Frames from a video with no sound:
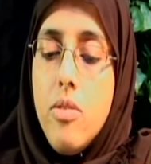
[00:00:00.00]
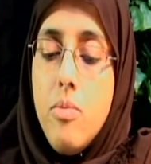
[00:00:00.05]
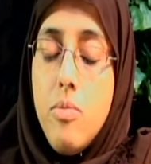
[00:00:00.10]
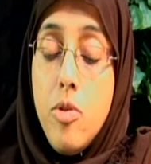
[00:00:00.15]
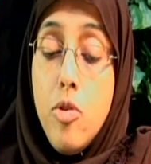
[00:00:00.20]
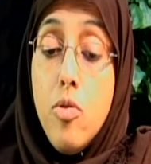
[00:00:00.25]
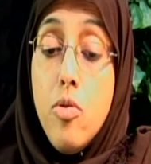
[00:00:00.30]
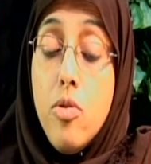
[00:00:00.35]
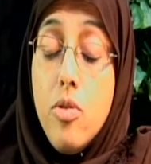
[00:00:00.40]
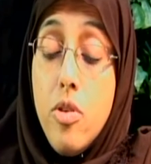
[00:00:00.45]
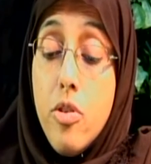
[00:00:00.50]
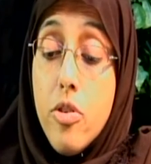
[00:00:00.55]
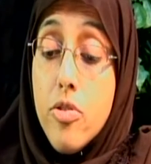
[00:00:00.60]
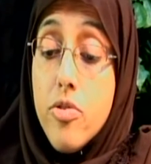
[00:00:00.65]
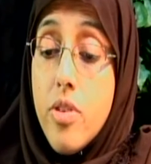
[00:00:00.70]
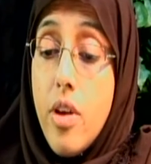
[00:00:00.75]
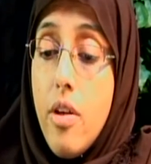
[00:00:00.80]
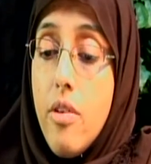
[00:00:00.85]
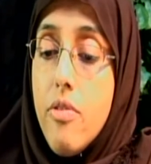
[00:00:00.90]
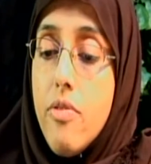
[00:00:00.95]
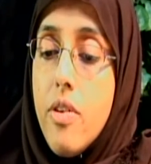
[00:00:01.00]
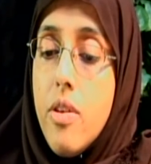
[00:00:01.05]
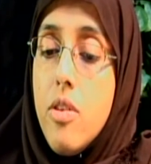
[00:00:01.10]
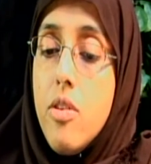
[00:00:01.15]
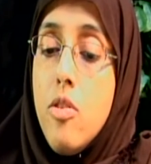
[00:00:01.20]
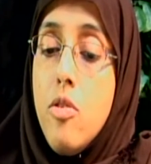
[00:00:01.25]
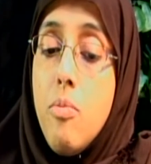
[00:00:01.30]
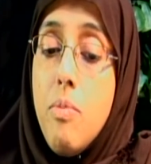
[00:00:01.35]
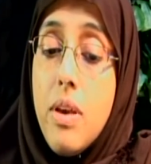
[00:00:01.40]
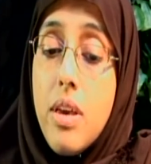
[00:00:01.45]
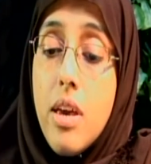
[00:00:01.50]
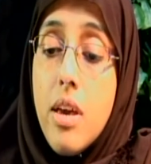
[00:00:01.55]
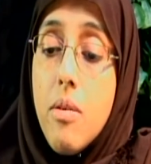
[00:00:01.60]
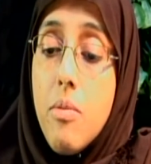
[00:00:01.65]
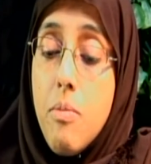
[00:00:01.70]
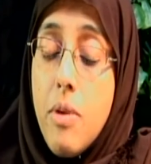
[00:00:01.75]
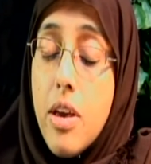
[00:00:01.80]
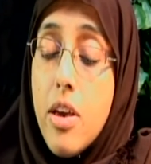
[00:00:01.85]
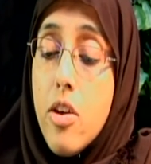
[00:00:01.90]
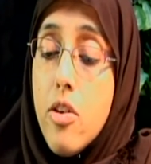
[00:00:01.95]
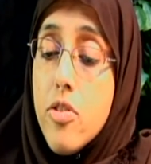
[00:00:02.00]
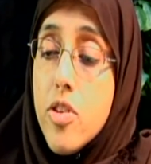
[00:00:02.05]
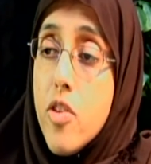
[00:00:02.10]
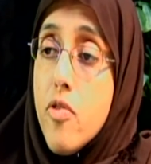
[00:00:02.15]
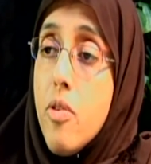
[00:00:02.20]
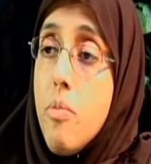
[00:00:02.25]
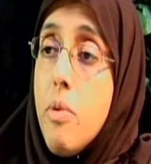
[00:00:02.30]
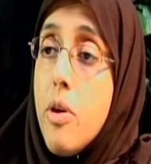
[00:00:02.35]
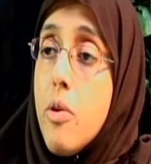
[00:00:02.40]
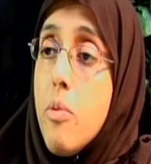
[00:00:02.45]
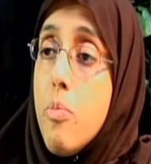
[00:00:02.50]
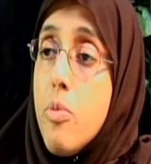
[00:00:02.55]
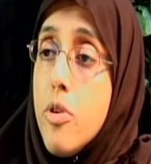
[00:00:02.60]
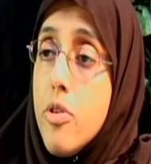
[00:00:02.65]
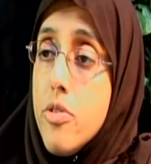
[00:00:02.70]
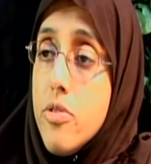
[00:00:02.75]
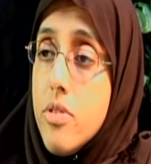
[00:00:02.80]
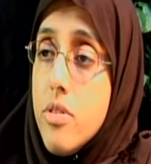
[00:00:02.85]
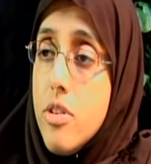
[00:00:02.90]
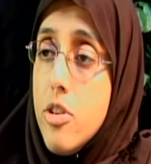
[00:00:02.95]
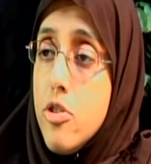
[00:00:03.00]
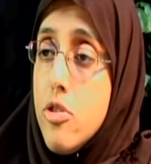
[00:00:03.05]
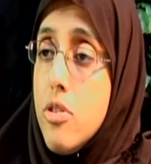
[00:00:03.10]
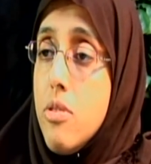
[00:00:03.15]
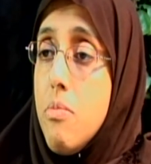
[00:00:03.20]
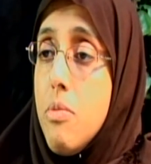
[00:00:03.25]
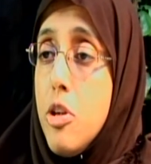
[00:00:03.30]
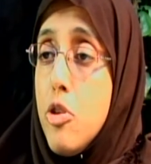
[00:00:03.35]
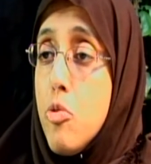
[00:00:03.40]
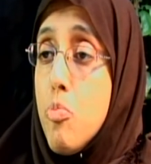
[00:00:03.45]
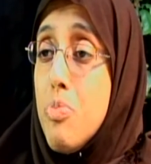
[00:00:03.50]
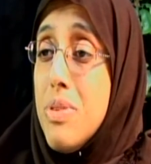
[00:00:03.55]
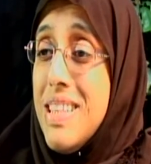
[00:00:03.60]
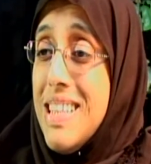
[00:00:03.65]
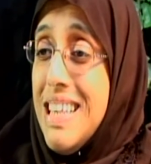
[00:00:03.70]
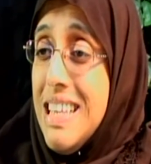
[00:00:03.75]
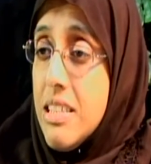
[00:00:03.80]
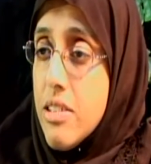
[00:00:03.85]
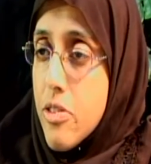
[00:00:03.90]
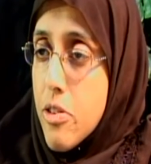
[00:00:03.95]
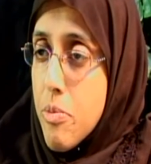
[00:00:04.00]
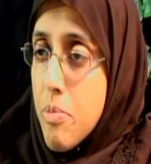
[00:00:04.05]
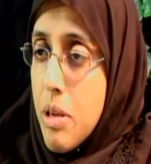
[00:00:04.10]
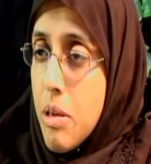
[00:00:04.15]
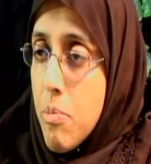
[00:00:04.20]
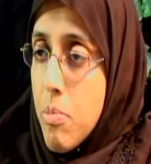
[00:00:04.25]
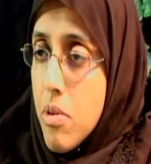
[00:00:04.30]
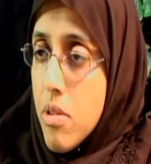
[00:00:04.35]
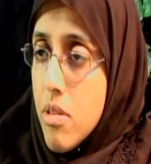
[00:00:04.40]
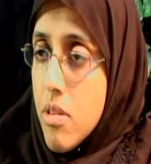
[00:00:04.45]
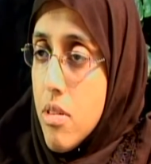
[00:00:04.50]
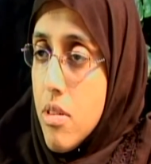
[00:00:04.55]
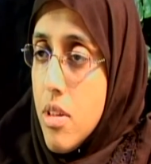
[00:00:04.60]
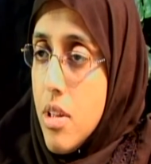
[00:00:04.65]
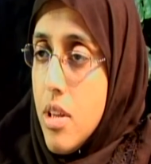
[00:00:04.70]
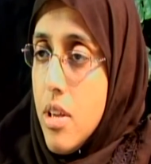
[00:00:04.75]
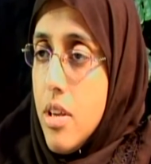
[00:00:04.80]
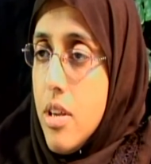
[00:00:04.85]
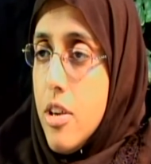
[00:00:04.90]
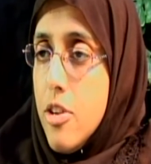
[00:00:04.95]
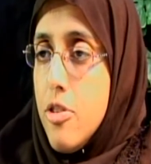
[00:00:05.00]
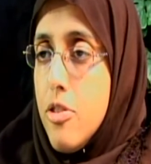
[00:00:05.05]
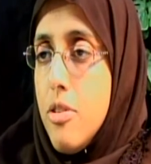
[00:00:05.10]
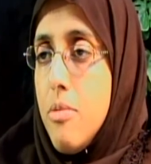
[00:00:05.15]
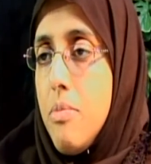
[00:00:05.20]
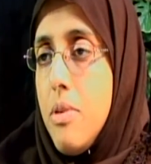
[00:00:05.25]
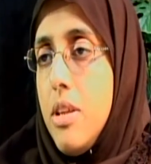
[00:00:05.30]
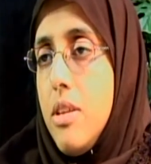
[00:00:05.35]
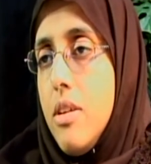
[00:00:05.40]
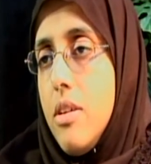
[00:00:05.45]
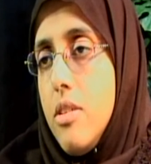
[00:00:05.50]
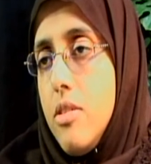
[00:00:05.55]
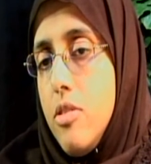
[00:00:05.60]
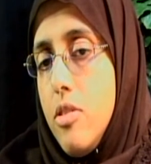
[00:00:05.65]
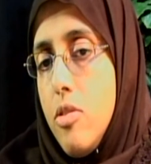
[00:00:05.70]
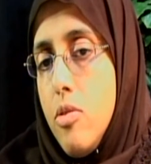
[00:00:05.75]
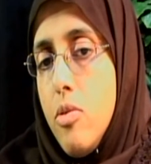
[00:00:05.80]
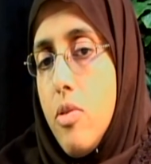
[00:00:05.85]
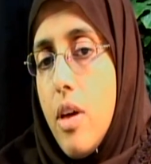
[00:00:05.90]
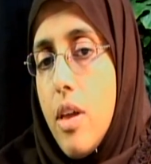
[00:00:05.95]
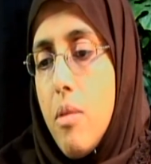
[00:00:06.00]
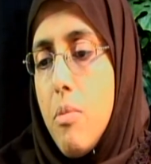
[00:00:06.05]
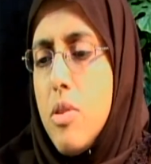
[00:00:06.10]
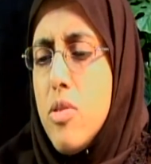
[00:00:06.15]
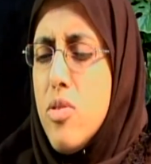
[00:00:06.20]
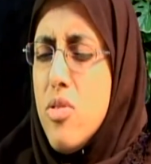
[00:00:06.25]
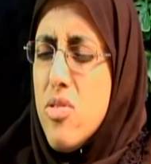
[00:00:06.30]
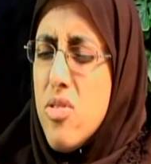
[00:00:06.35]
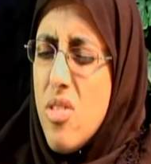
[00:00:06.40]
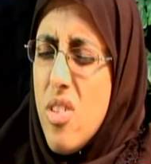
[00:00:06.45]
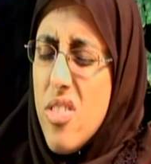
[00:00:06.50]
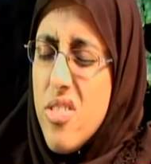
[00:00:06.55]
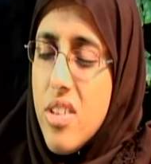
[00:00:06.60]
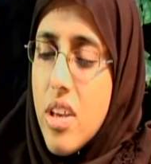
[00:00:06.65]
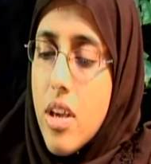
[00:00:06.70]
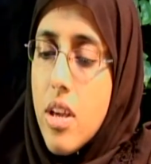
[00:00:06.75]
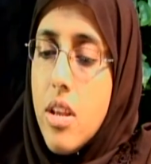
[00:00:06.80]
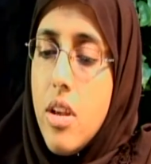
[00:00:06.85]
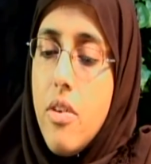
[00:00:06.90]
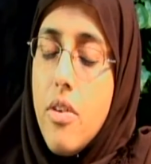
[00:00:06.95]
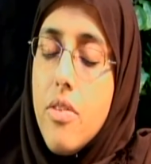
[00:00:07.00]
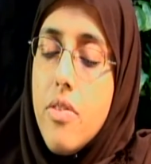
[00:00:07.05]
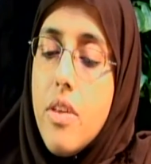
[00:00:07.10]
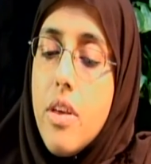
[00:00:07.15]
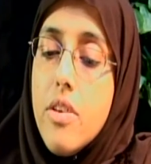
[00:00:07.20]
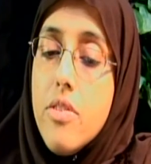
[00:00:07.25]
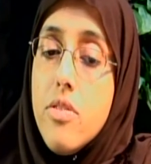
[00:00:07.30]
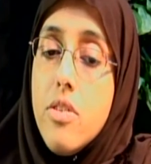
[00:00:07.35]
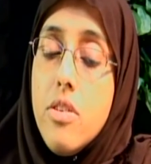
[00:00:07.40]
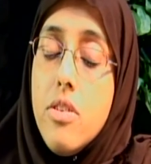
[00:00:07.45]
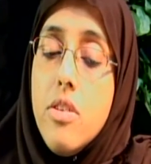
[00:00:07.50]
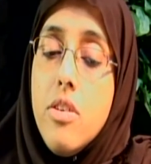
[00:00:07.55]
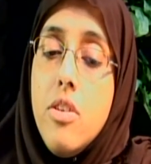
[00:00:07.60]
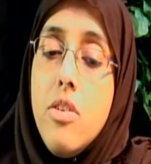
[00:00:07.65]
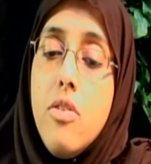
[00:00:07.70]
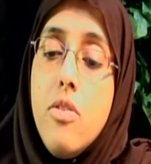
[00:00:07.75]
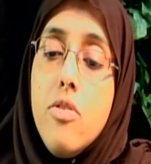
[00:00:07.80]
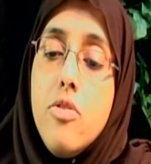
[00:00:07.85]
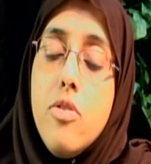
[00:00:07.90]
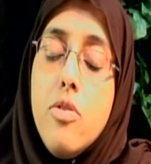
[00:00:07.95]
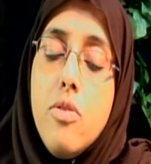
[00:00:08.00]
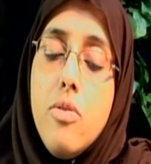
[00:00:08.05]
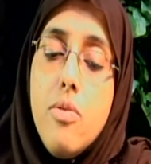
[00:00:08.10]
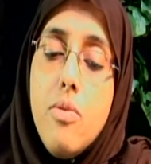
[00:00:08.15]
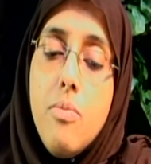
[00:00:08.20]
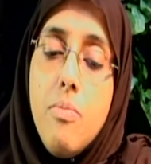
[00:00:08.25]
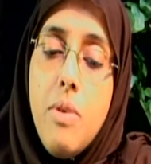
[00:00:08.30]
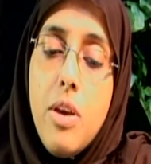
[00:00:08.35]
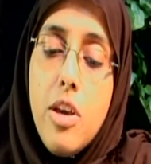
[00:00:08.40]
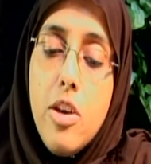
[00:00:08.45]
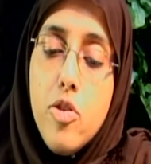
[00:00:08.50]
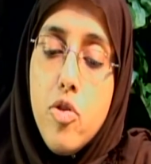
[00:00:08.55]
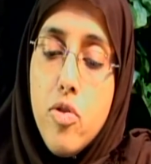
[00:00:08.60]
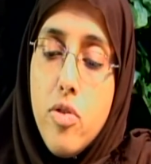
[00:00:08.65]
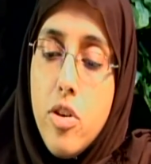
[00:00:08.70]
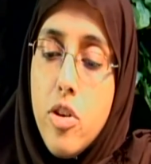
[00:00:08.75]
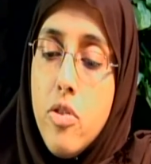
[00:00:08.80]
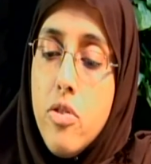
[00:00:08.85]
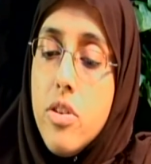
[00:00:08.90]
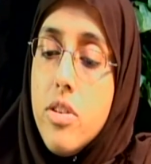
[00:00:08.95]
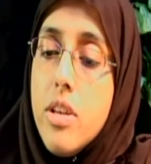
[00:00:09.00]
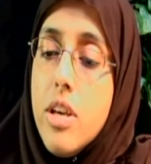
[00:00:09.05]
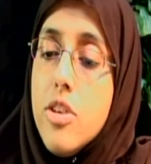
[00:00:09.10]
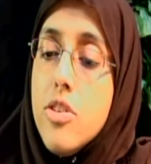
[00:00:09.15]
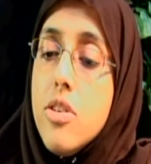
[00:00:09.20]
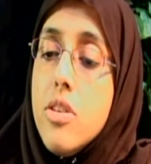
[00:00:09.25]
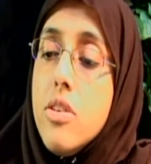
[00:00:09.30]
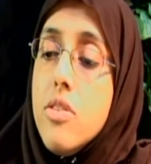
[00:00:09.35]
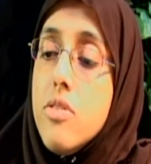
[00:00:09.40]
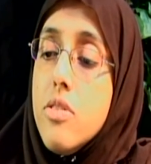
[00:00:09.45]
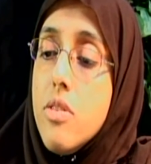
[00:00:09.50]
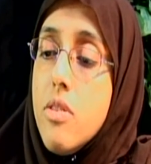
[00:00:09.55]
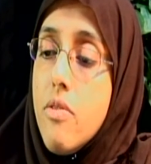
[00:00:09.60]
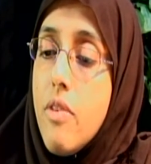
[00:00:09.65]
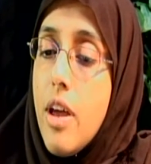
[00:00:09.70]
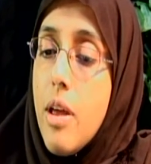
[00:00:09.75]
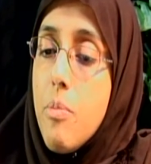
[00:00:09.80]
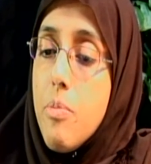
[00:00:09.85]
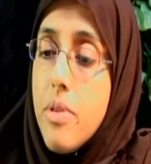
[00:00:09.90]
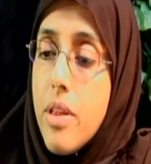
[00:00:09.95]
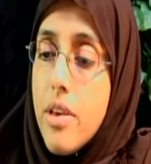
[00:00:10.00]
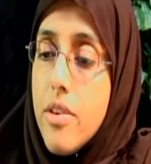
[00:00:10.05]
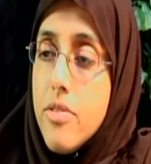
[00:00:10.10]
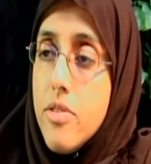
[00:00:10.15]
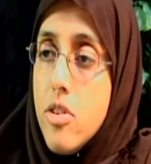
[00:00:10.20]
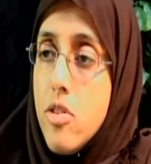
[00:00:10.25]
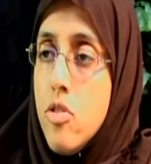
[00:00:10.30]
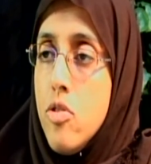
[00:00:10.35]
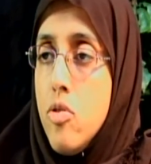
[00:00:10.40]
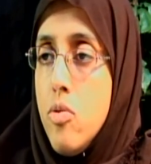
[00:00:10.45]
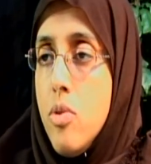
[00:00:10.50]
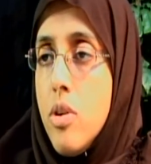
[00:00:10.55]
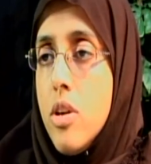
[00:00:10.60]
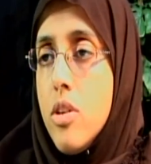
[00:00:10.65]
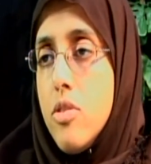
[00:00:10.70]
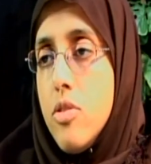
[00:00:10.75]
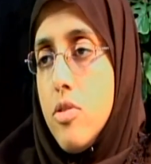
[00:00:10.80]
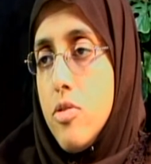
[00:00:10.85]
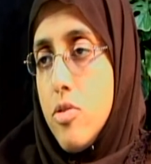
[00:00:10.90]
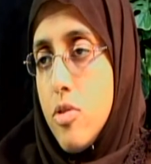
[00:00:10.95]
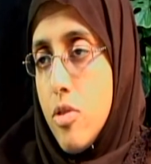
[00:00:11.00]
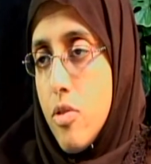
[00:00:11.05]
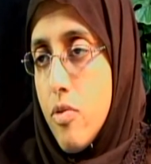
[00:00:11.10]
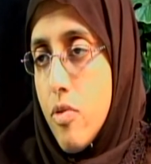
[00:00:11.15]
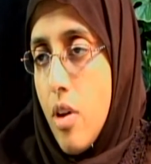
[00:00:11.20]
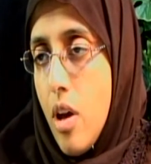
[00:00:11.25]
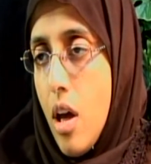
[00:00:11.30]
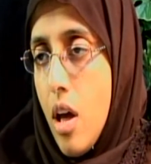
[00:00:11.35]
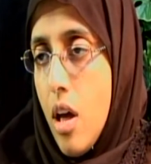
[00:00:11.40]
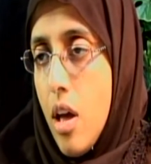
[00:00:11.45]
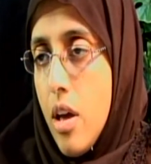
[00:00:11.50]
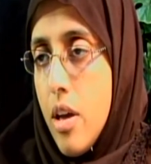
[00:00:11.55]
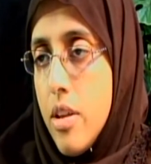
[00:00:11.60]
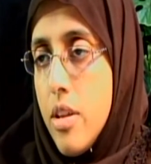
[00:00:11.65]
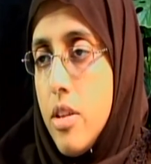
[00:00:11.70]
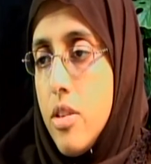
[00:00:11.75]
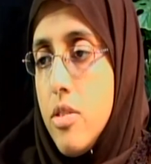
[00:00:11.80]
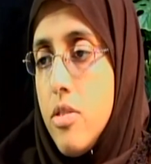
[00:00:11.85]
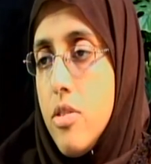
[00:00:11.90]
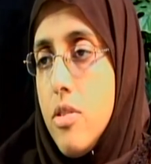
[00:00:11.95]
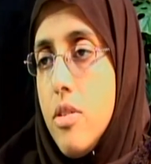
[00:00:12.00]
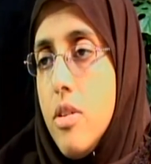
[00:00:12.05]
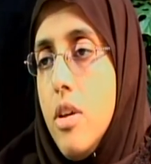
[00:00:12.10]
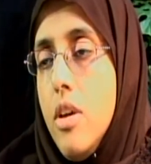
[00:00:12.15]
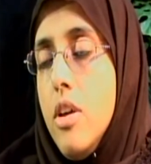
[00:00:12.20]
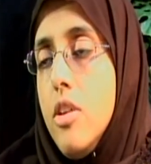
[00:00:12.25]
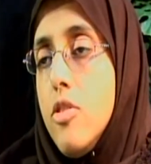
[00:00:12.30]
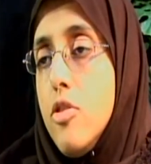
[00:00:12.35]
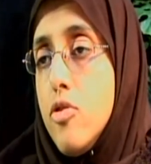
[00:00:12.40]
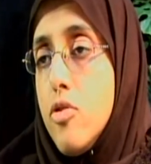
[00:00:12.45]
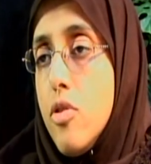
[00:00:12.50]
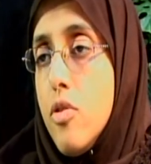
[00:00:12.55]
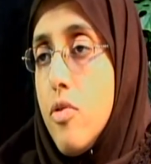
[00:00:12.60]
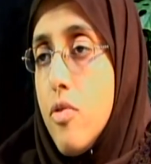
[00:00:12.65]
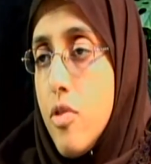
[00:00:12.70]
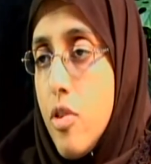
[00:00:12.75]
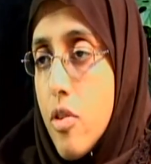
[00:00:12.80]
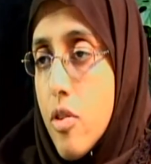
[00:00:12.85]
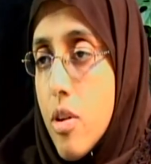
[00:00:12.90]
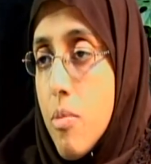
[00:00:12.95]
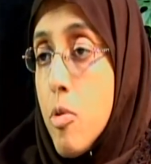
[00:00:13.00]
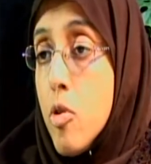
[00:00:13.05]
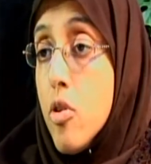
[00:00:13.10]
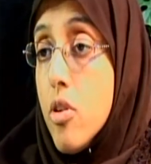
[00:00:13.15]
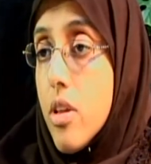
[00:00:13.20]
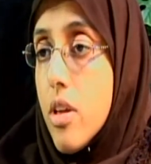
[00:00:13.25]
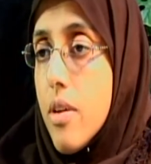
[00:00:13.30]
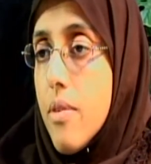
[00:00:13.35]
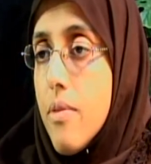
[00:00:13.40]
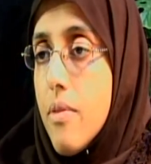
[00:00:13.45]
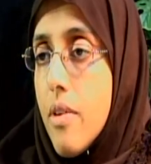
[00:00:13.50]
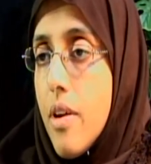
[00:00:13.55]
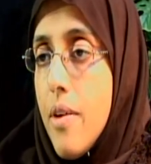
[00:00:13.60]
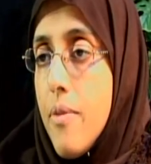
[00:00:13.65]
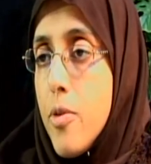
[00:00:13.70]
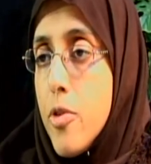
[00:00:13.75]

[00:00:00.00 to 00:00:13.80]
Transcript: yourself and you're making yourself a better person. It shouldn't be to please other people. It shouldn't be to do that. I mean, those are all secondary things. So making sure that your intention is in the right place, that you're doing it to serve God and to serve your community, right?